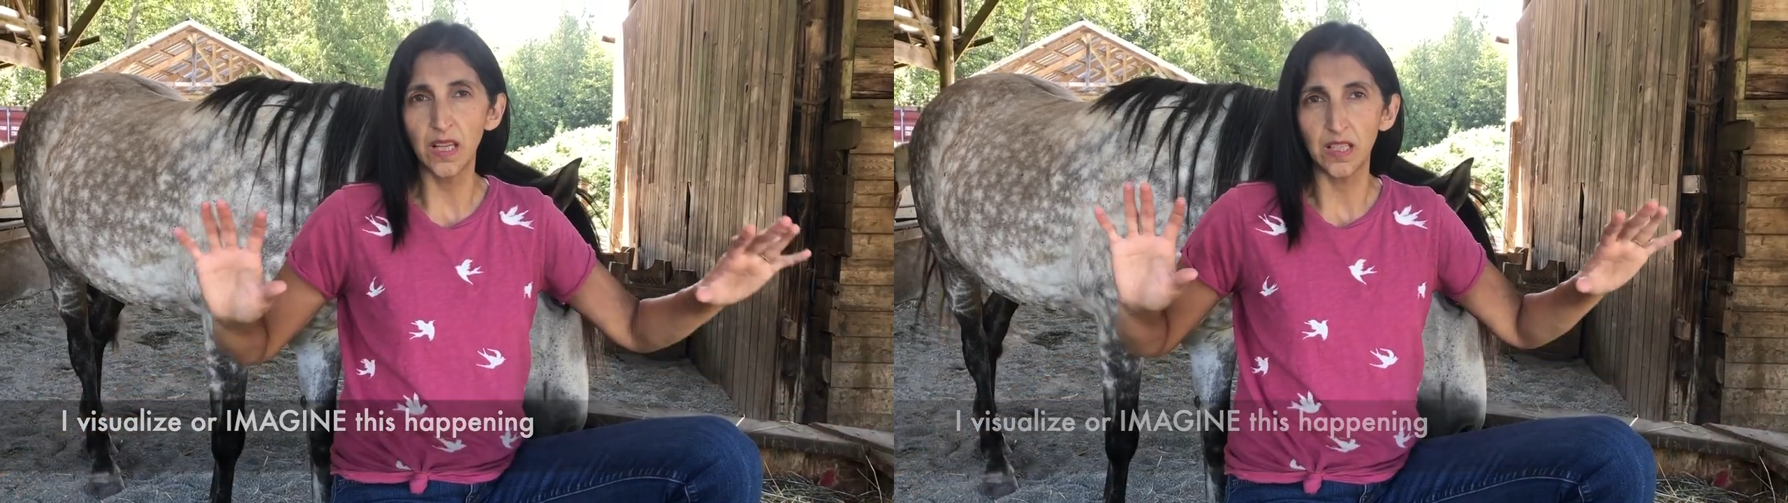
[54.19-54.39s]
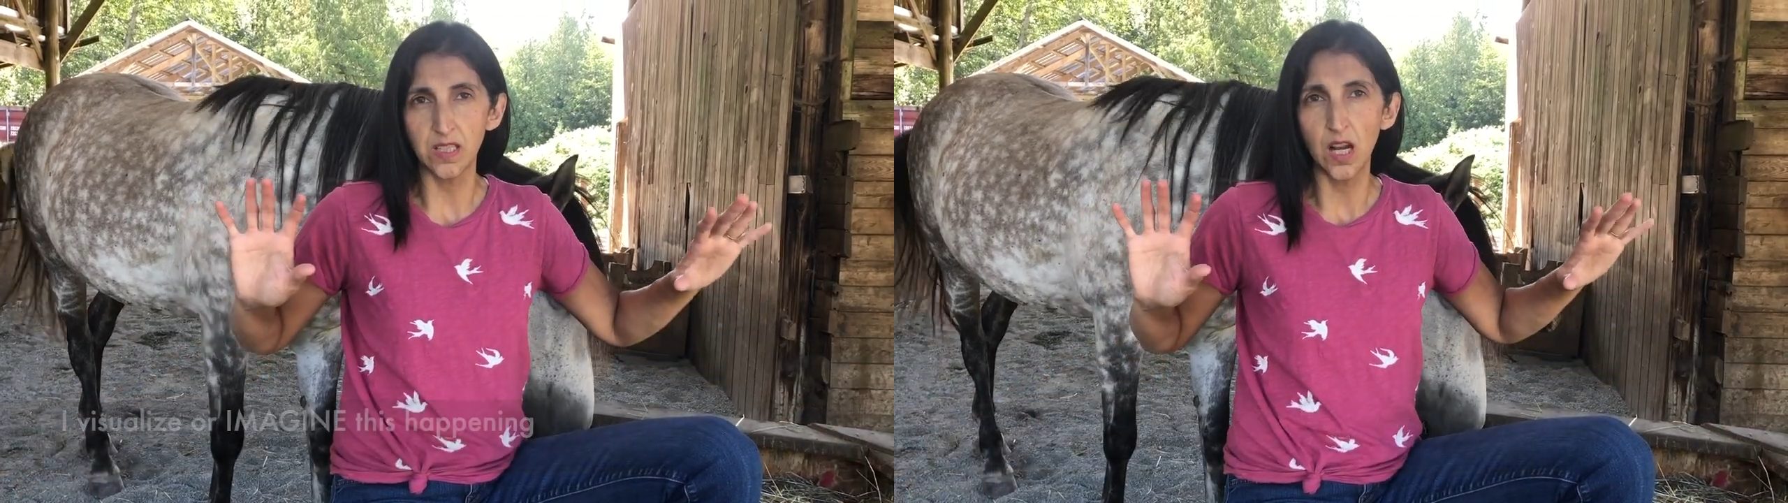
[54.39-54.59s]

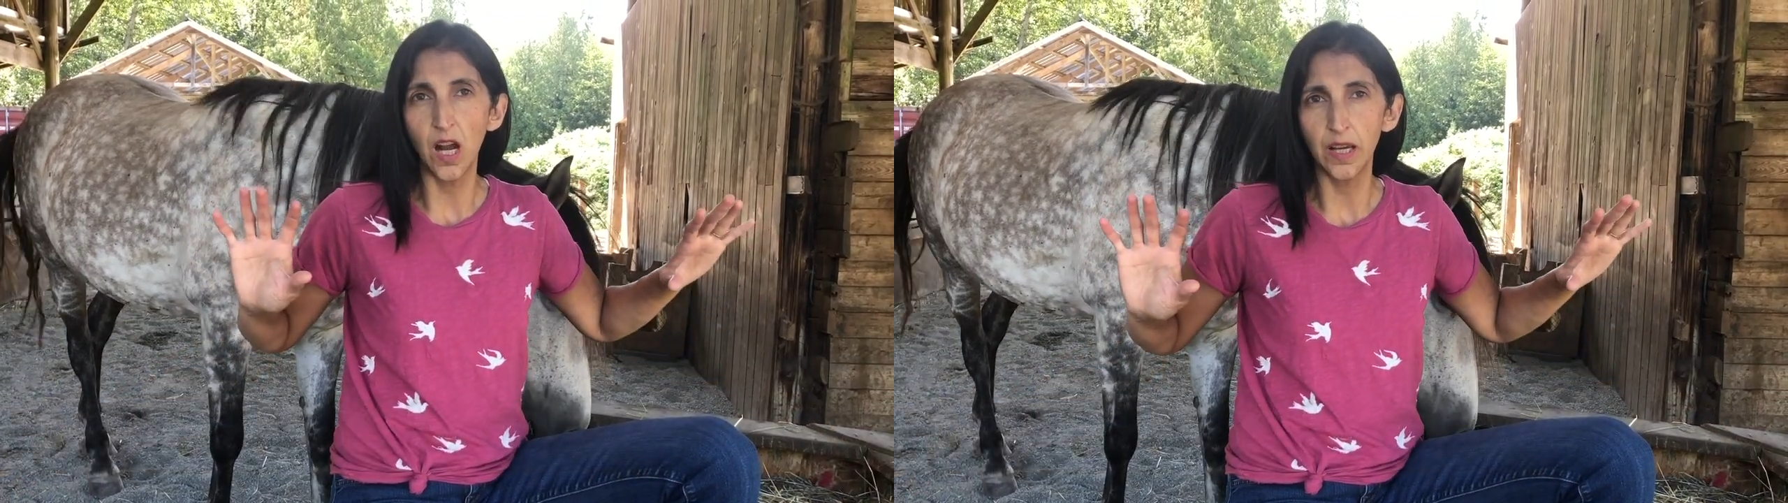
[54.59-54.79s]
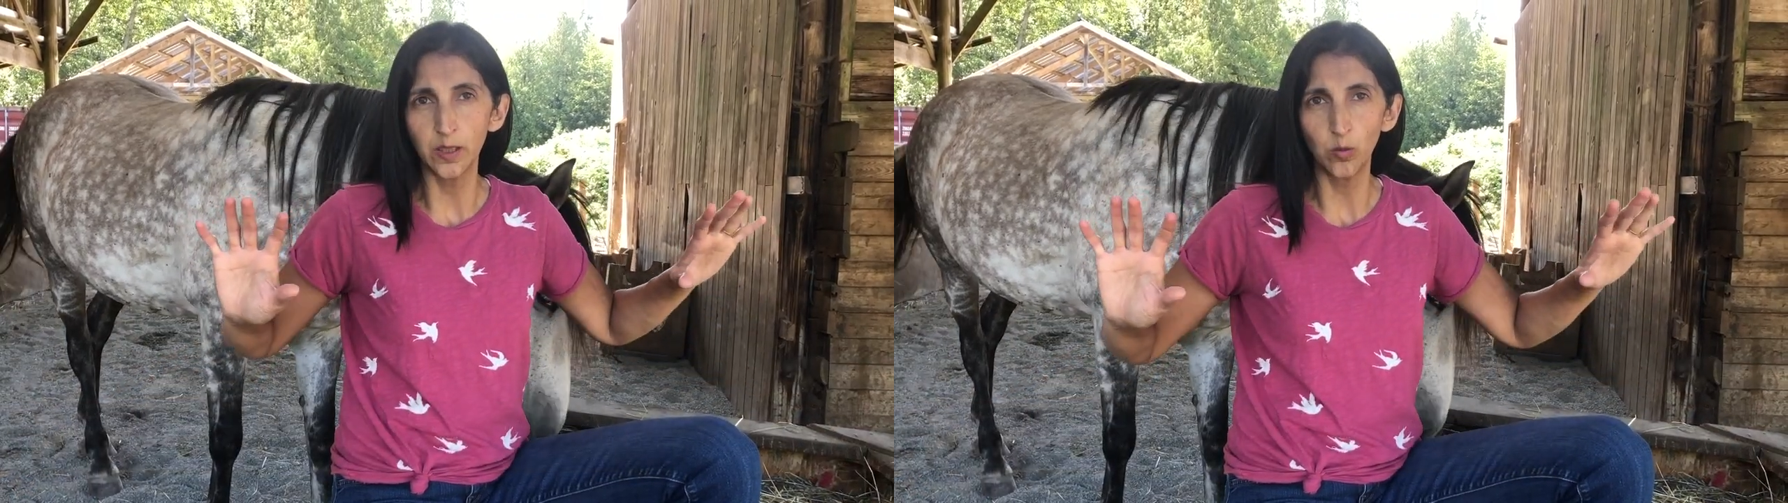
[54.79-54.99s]
like a
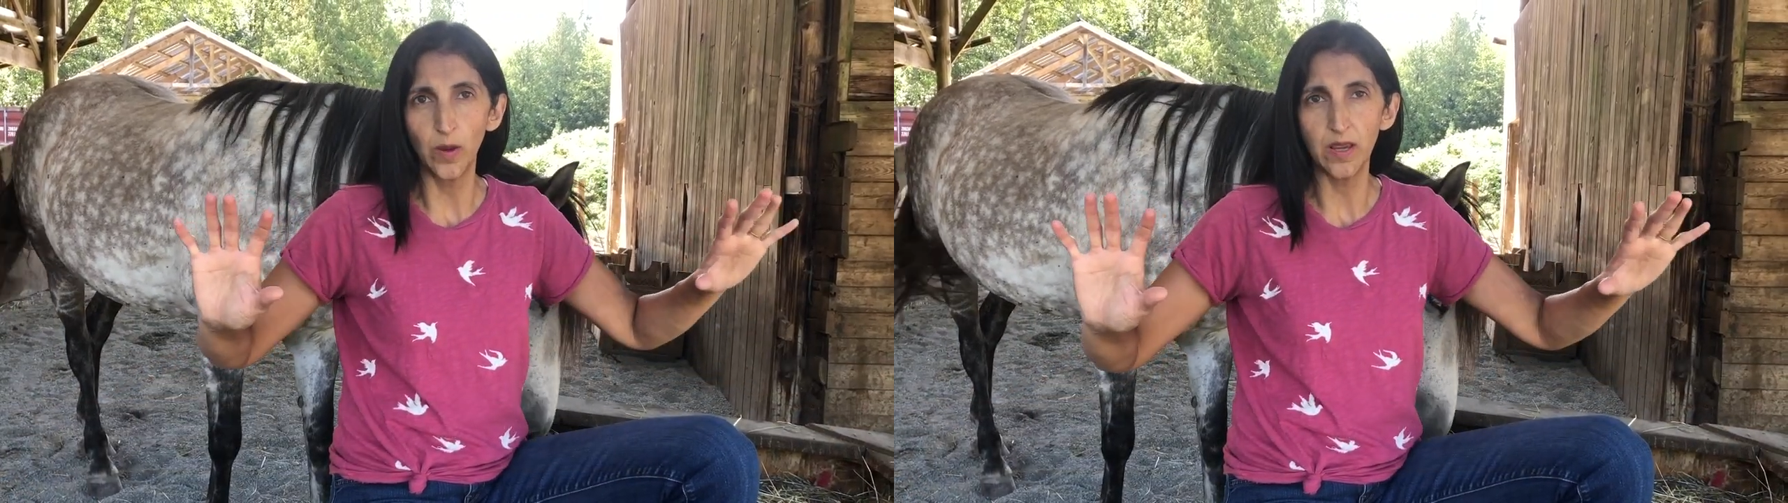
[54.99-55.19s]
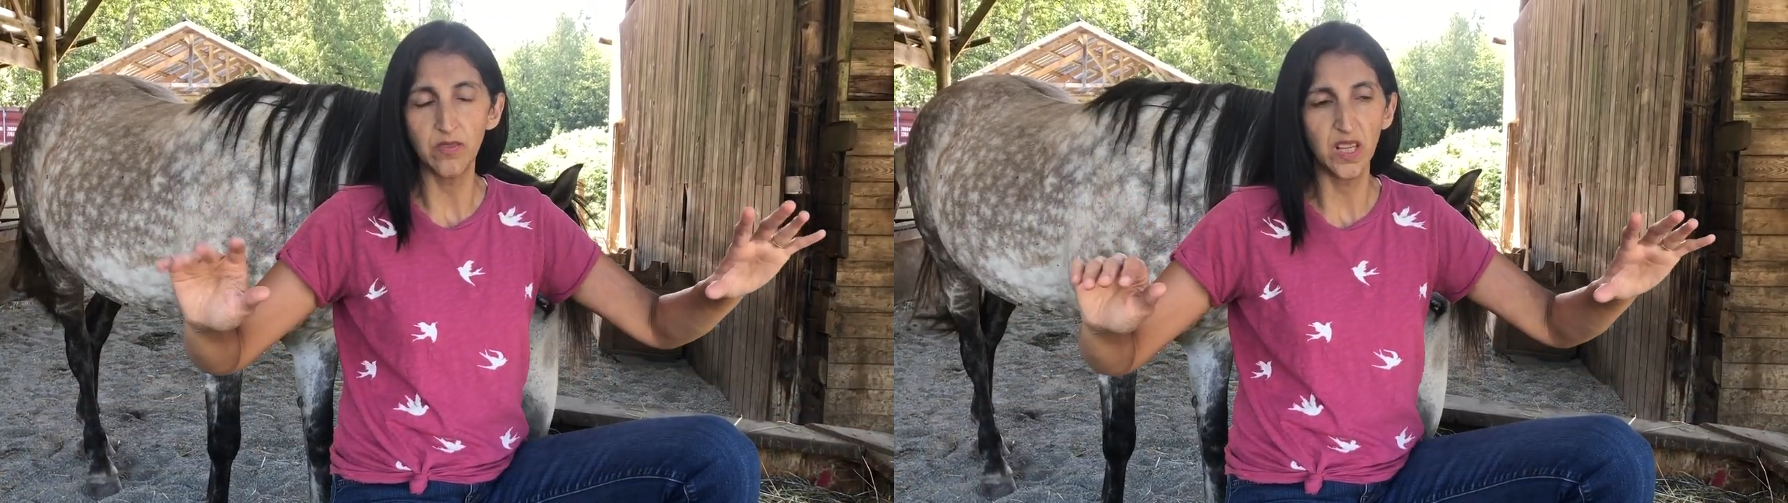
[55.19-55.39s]
tidal
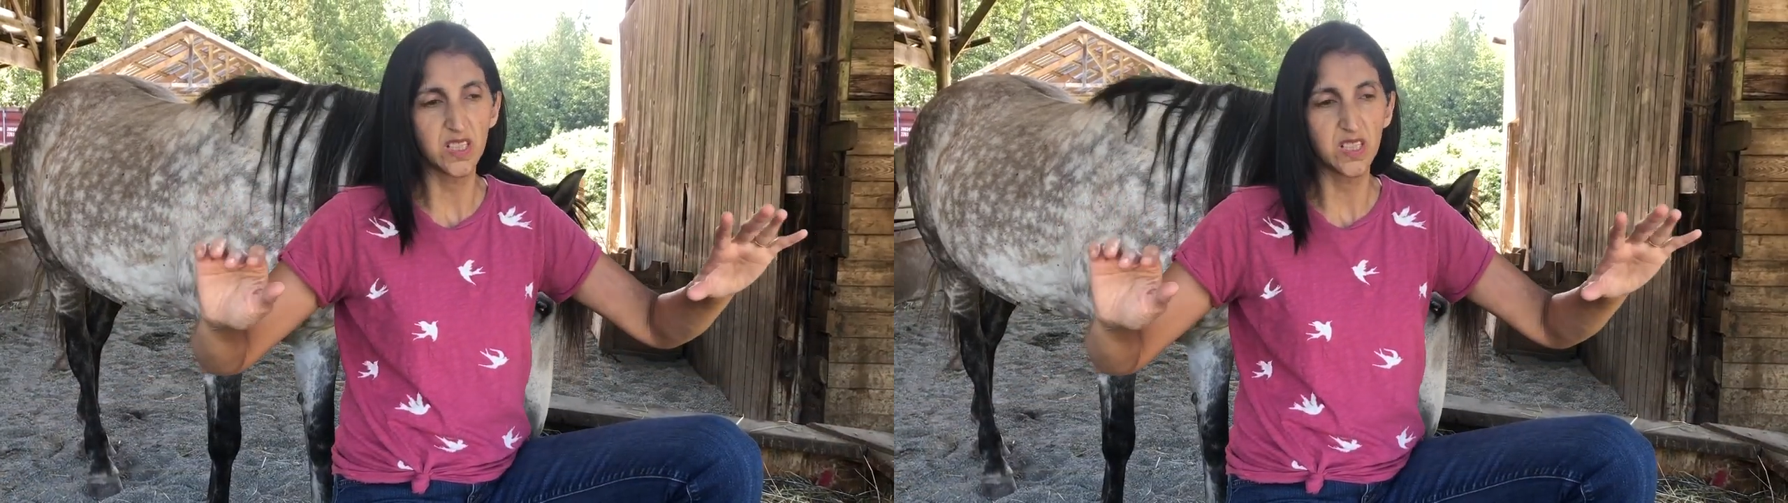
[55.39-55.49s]
wave.